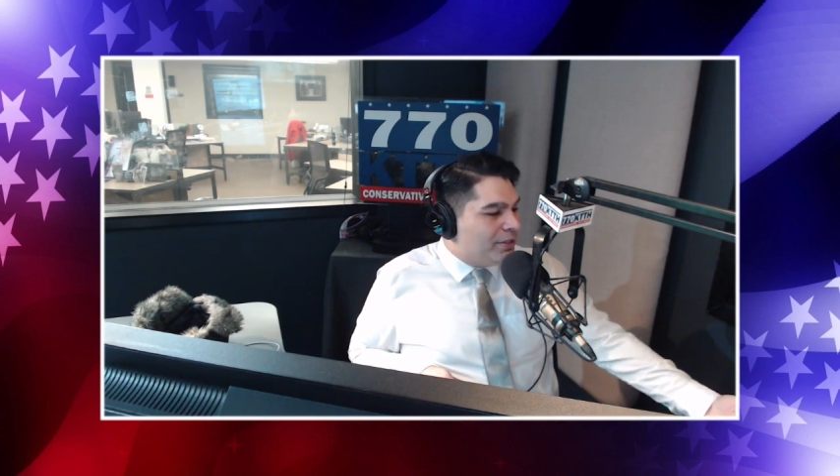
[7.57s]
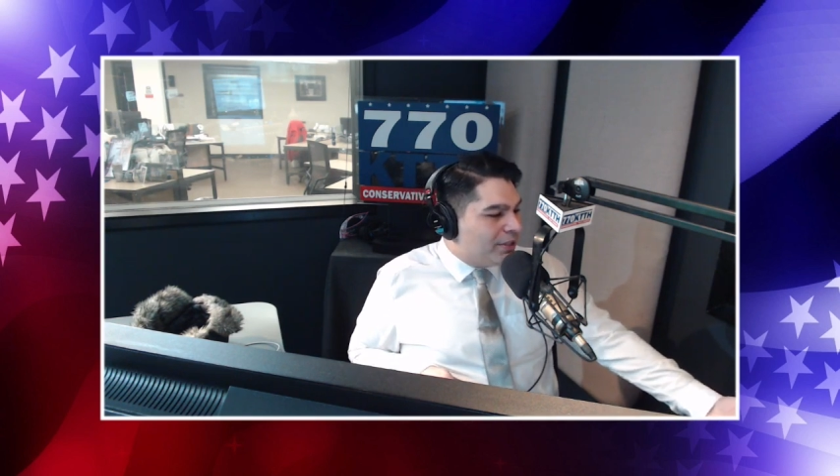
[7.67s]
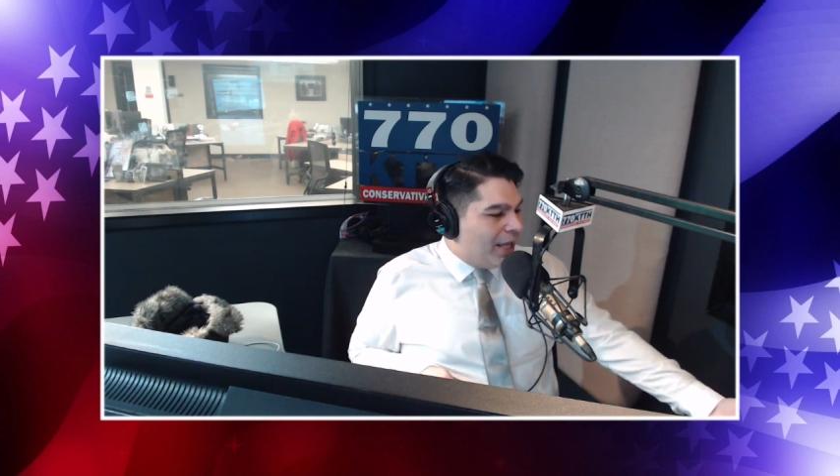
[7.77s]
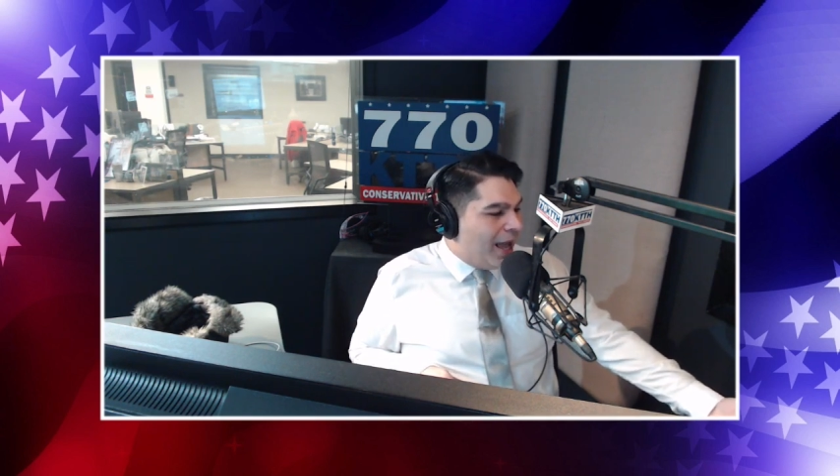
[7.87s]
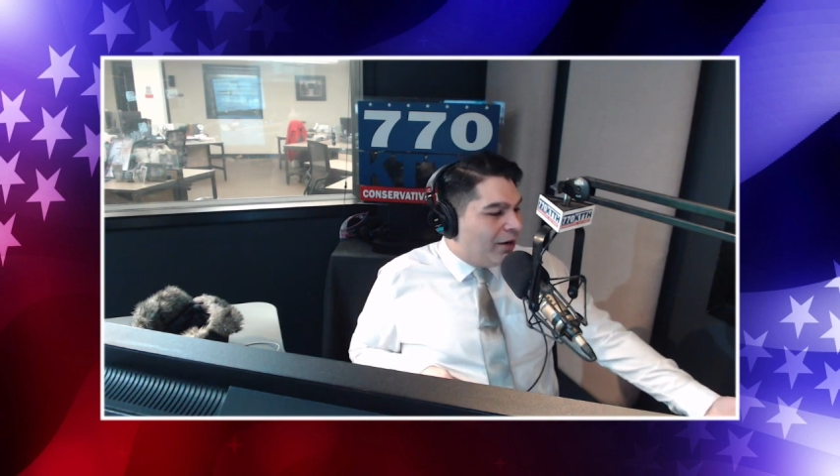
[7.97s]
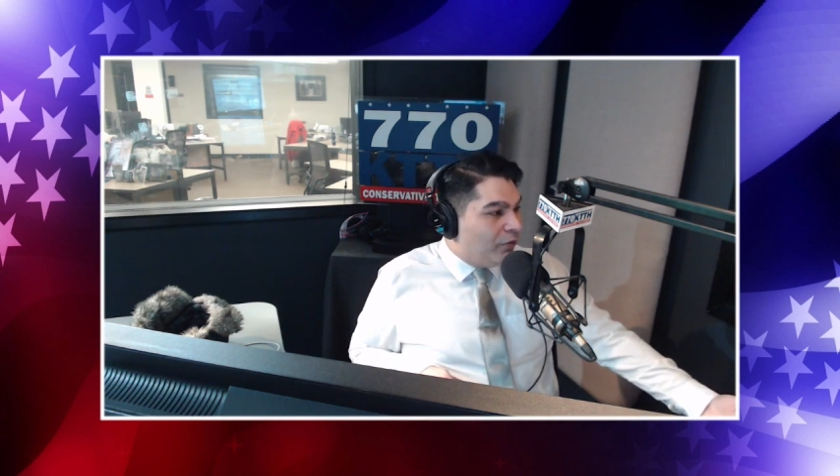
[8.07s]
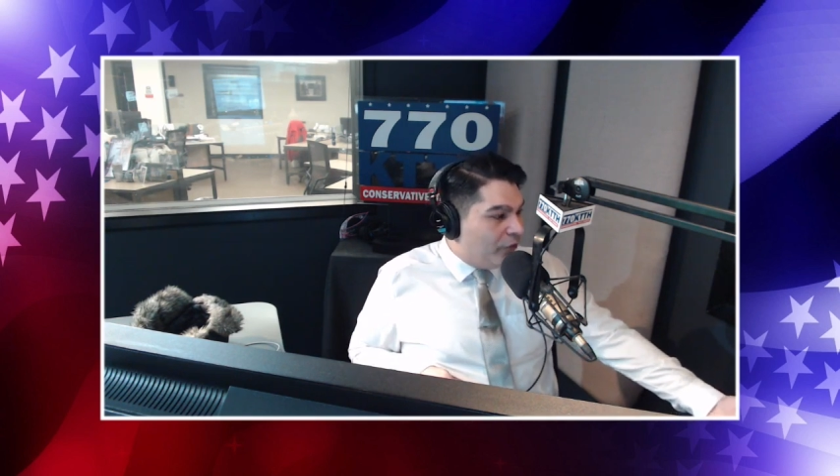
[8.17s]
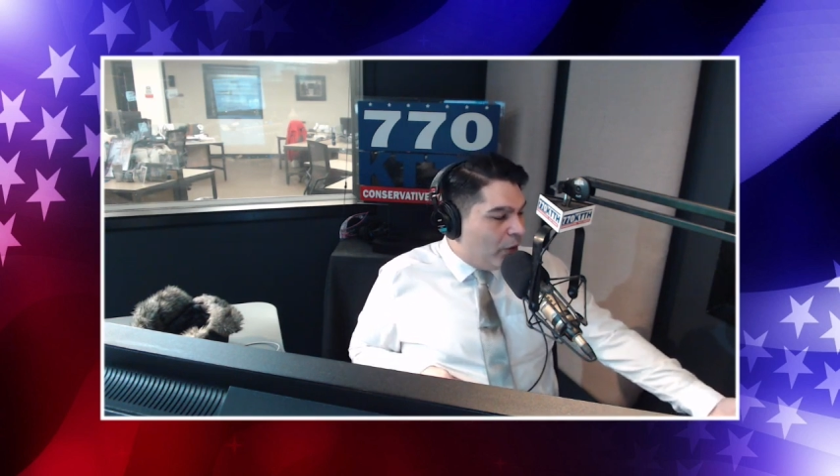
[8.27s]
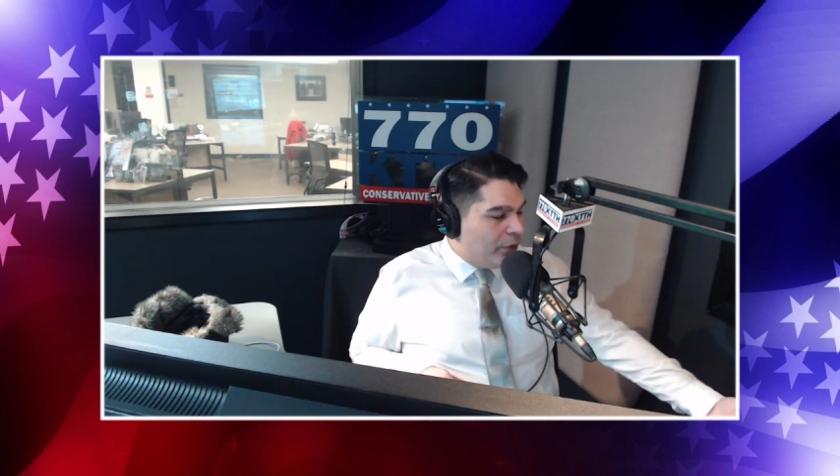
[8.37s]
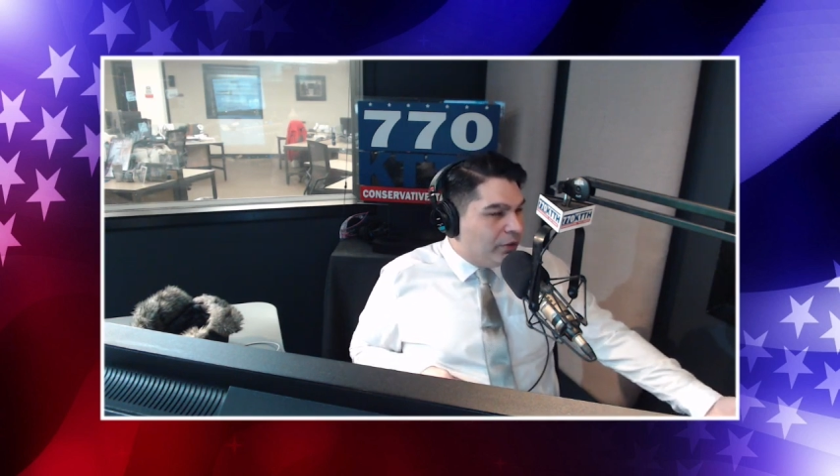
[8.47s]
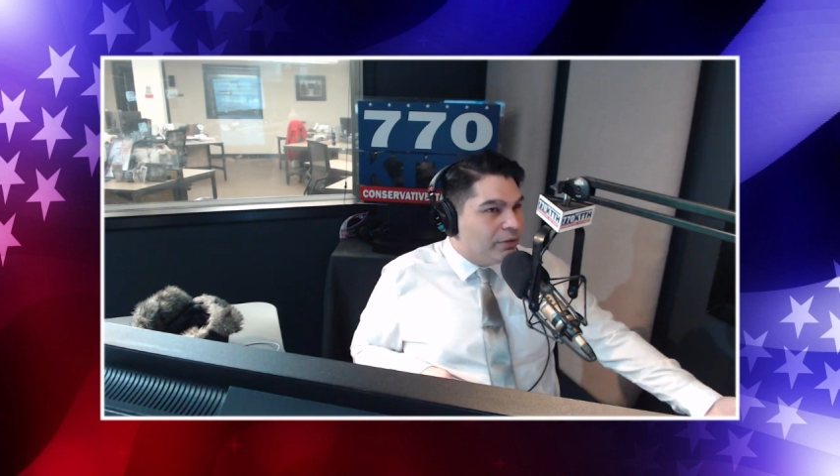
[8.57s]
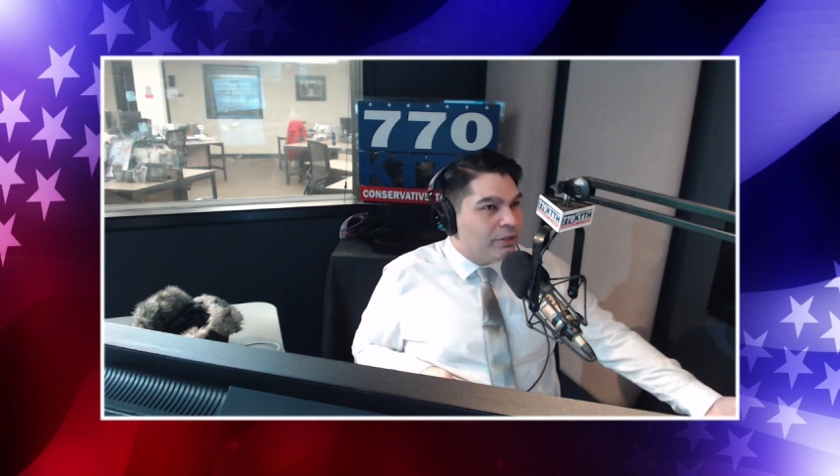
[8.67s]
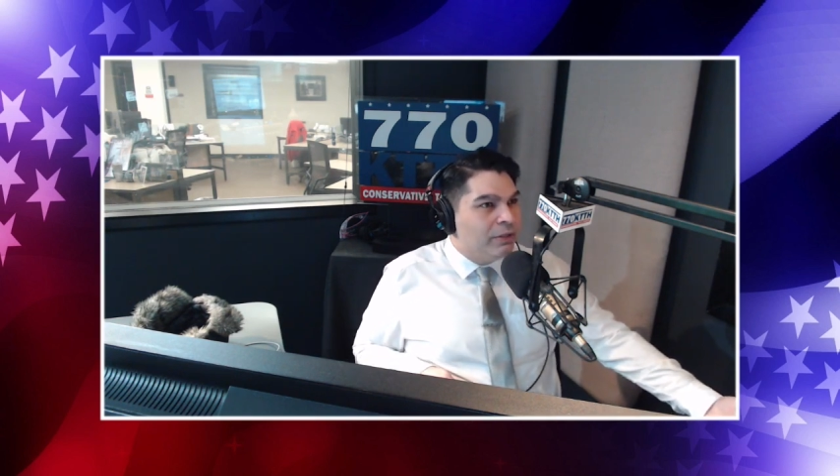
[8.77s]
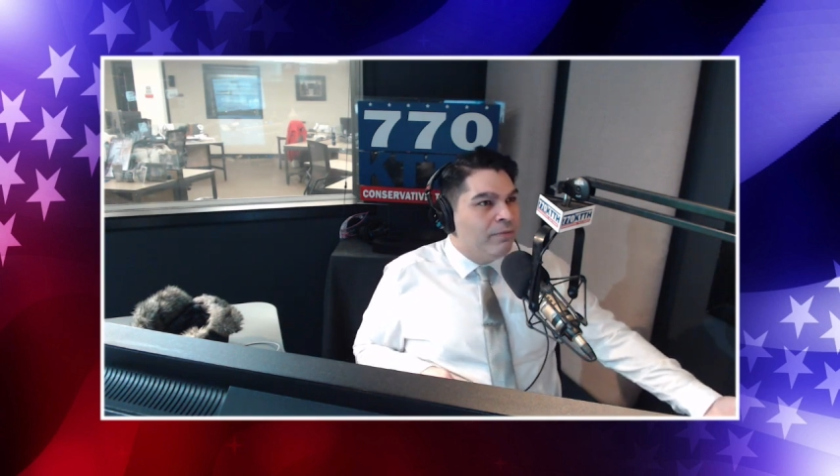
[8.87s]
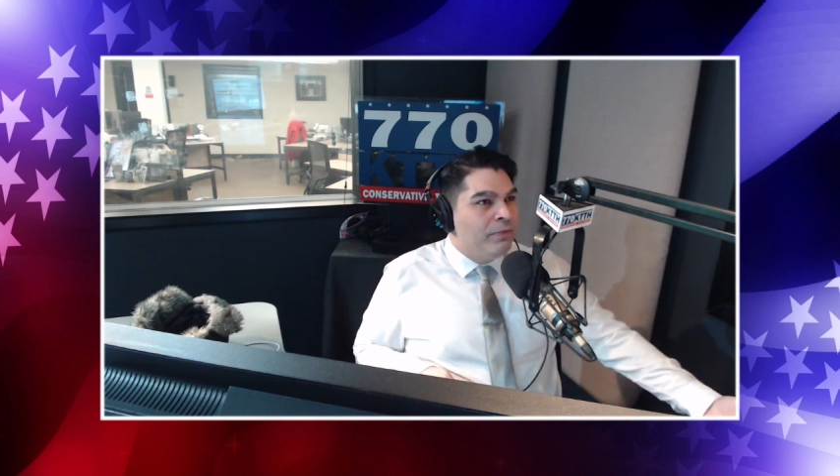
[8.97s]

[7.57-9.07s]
in Seattle, voters,